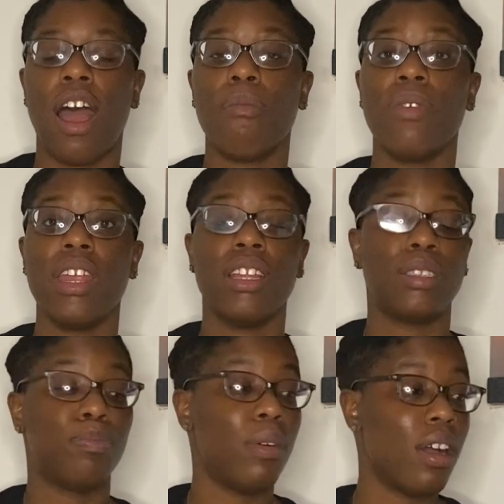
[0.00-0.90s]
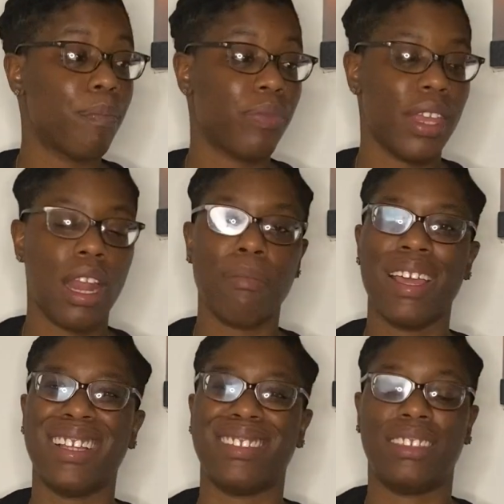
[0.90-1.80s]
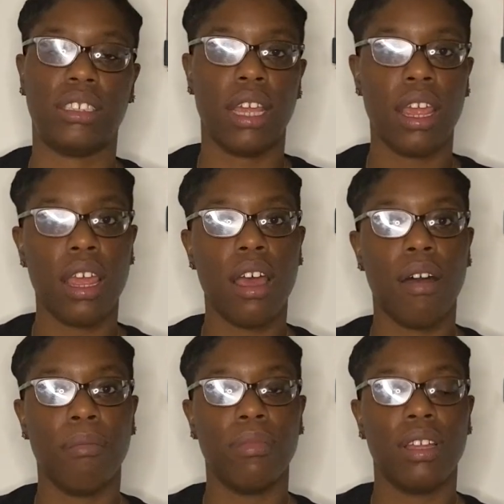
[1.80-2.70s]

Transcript: I'm reading this book and I'm like, damn,